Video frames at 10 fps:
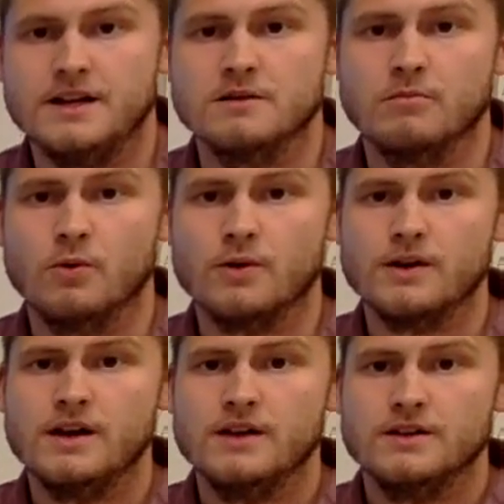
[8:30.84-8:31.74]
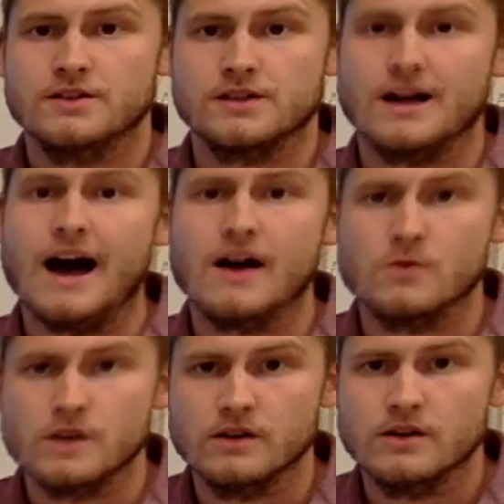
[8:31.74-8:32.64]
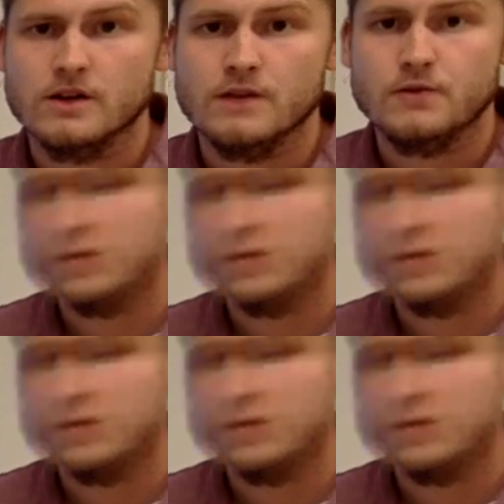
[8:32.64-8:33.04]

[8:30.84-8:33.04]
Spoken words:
of your board, there is a cogwheel. If you